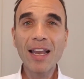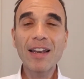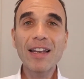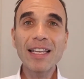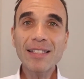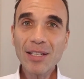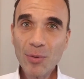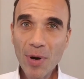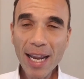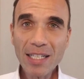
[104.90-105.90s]
It's
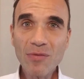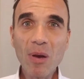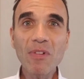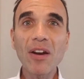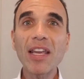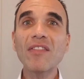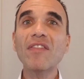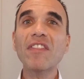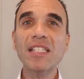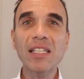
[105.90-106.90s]
great when we are in
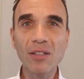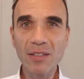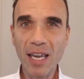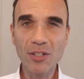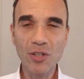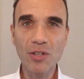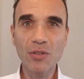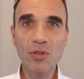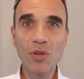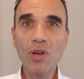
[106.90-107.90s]
physical danger.
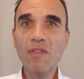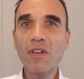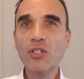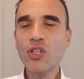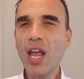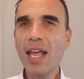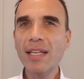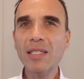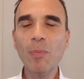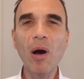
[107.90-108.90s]
So if you're
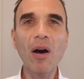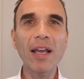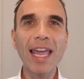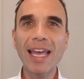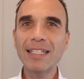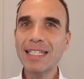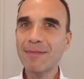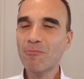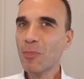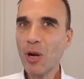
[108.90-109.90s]
chased by a
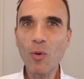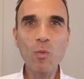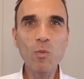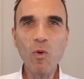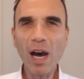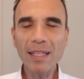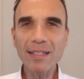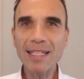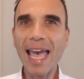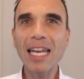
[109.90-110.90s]

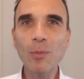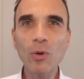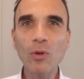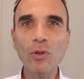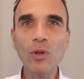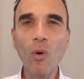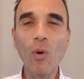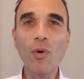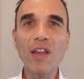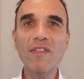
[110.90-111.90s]
violent animal,
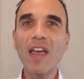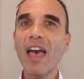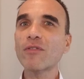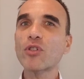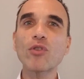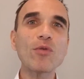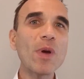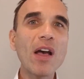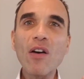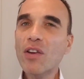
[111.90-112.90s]
or if we have to
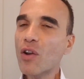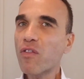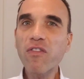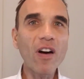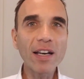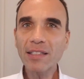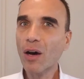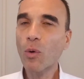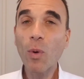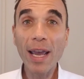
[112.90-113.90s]
fight
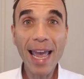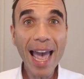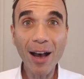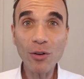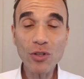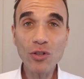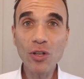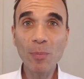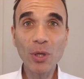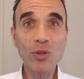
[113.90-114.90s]
our way out
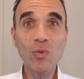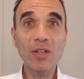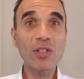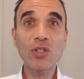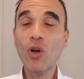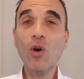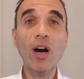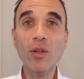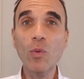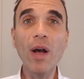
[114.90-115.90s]
because there is no
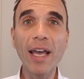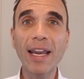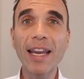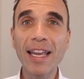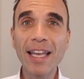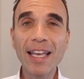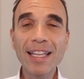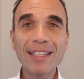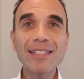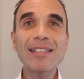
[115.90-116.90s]
other way,
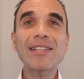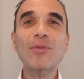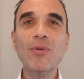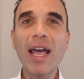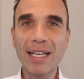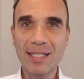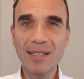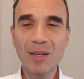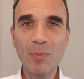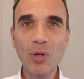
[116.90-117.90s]
this is
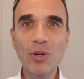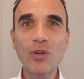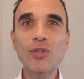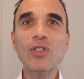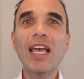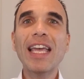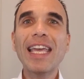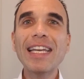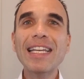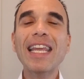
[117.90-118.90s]
great because
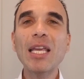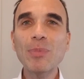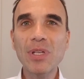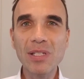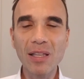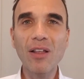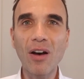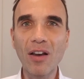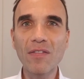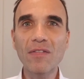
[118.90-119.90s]
it keeps us
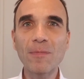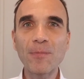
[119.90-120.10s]
alive.